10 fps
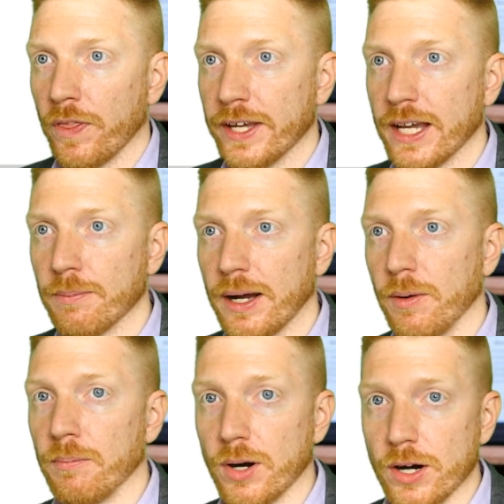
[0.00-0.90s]
thinking
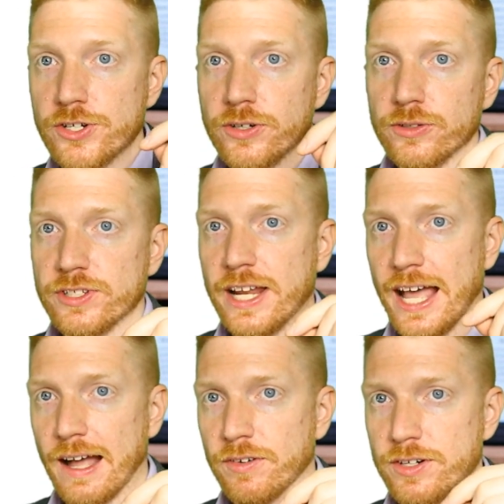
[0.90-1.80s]
about marginals and
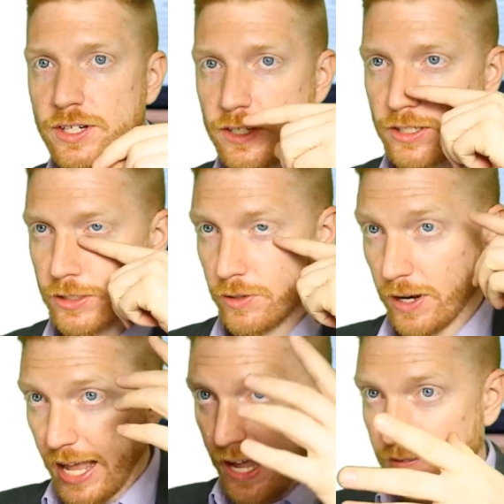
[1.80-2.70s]
averages,
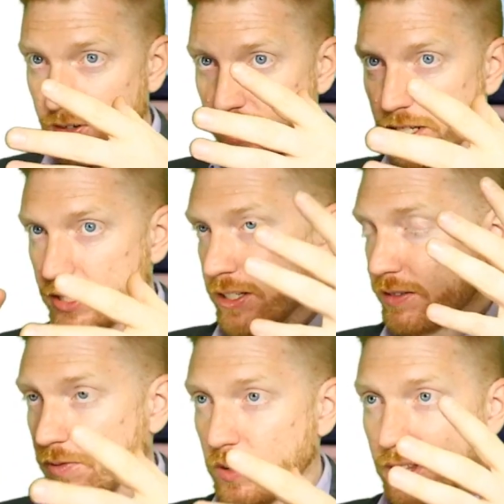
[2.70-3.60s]
so
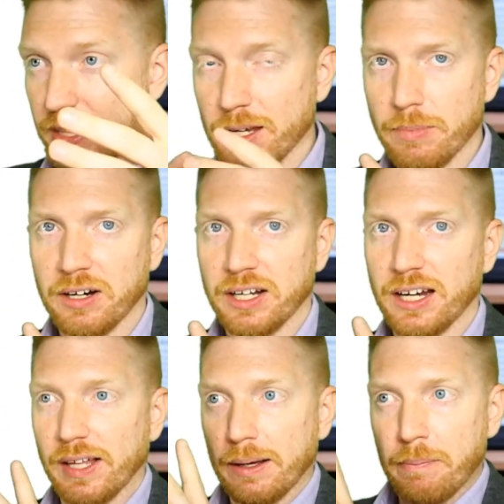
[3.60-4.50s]
averages, you can think about
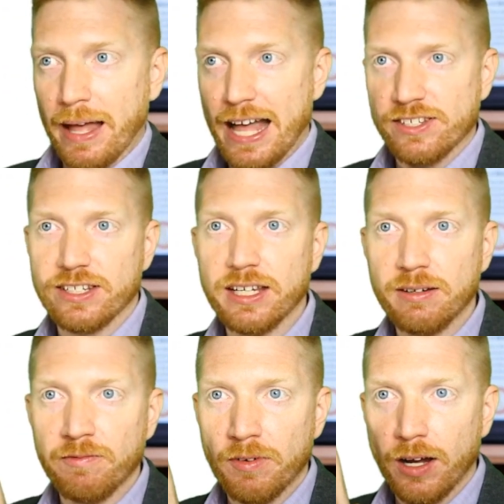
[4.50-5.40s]
kind of like past
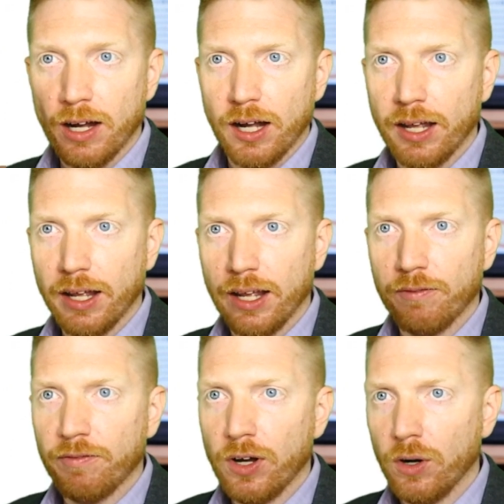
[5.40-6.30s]

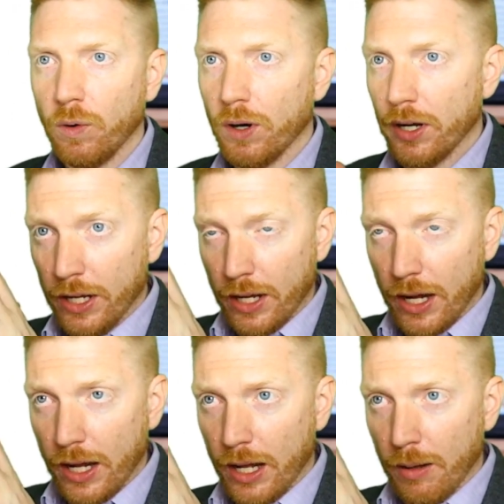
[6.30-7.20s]
info
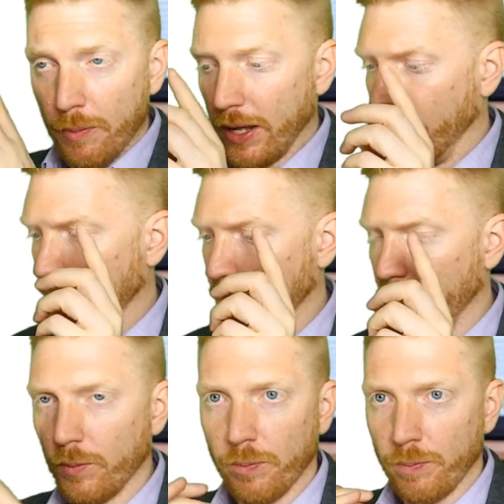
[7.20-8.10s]
about
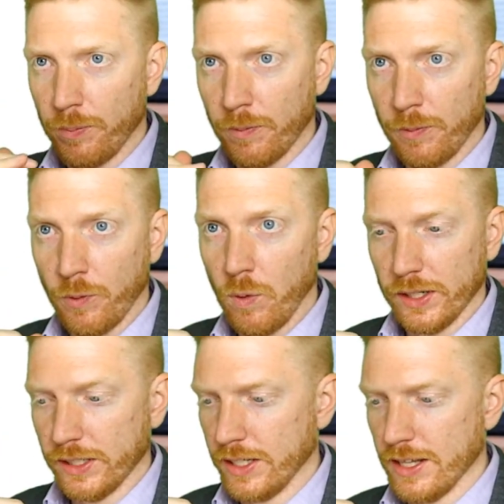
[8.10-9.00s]

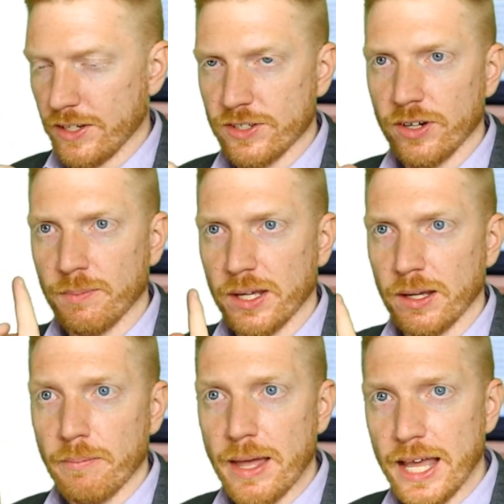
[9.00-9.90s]
quantity that's already
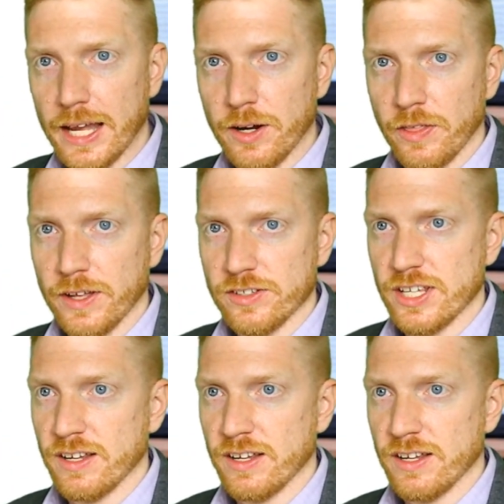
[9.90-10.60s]
being made or things